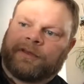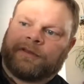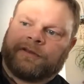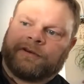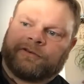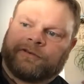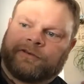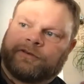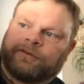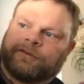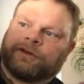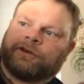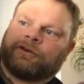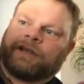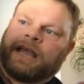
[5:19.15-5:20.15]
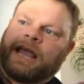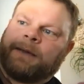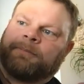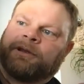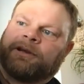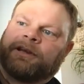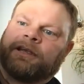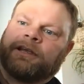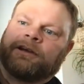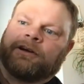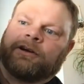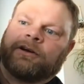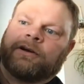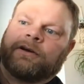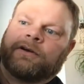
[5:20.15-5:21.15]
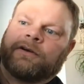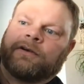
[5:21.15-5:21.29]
There's a little gap in here.